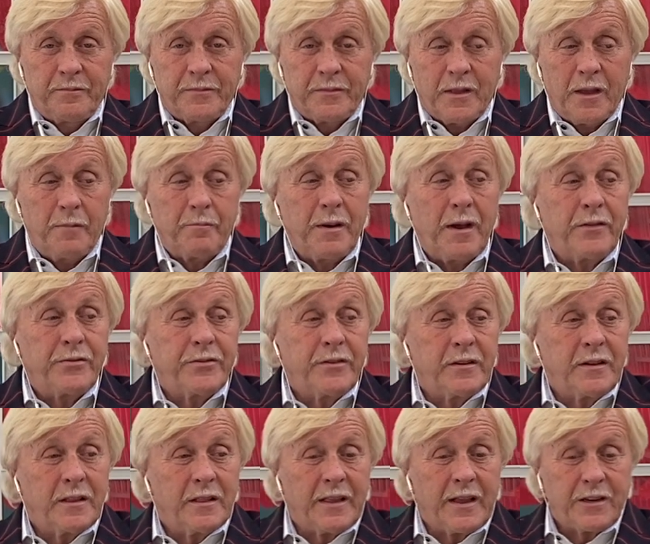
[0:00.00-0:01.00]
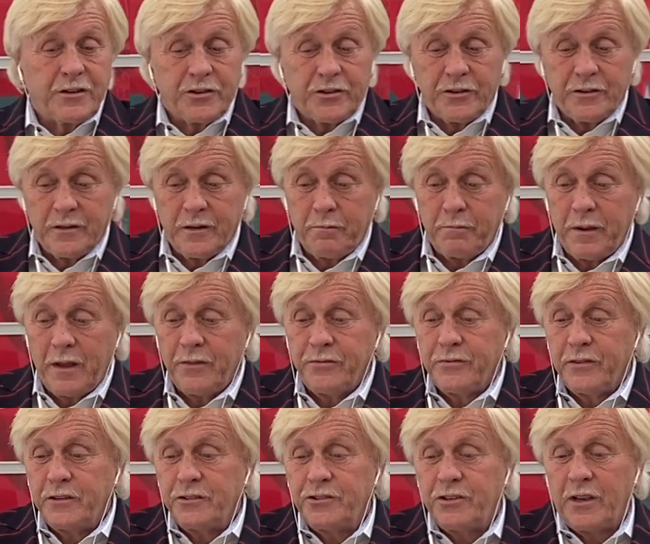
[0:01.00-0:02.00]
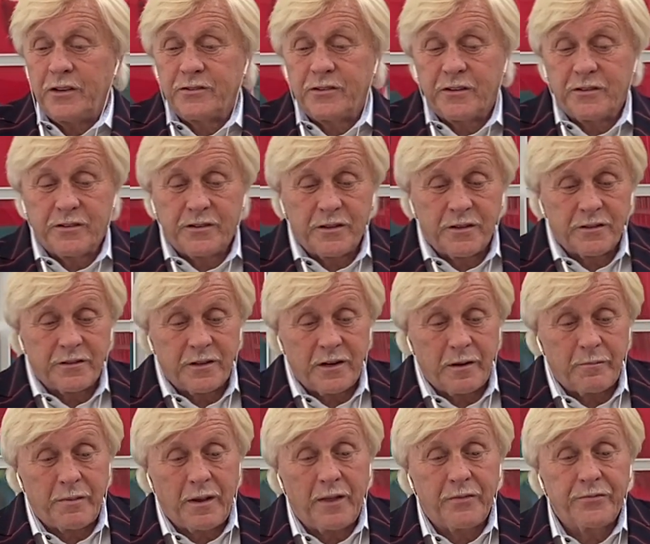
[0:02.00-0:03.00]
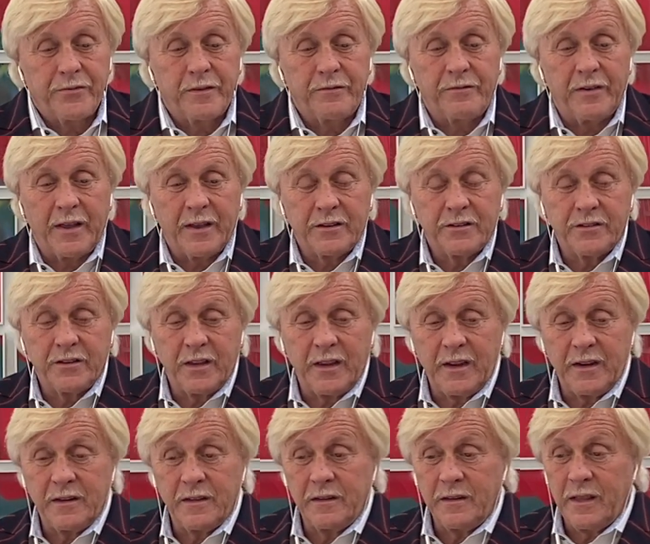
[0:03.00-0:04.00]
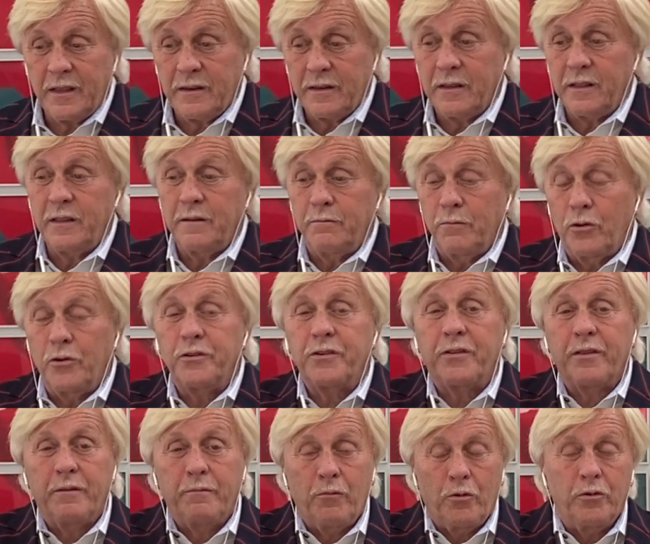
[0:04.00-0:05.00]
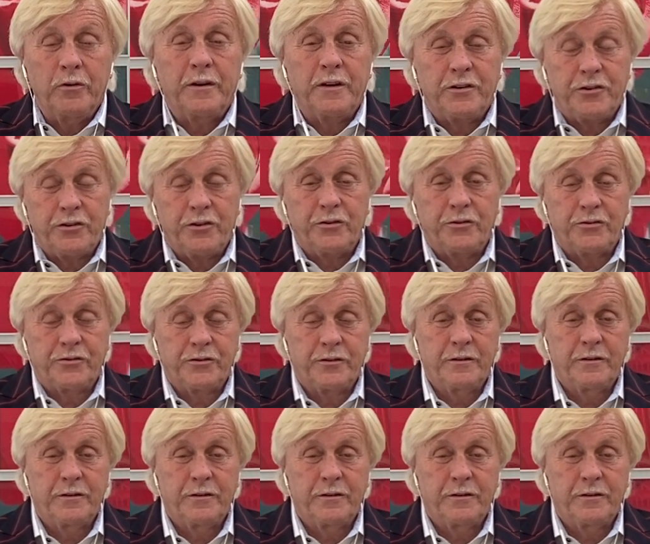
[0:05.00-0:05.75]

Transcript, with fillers: about the election, about the justices, and about the vaccine, and, and, and more, more issues.